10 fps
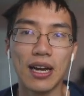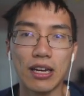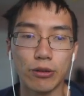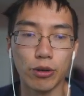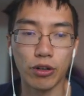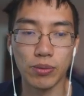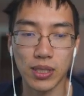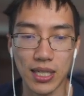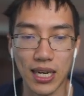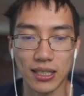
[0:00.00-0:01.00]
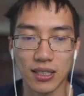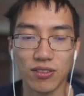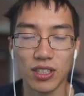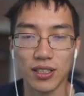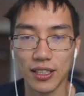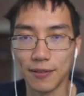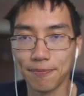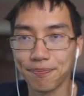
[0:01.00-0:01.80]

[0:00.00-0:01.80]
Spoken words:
and your program just hangs infinitely.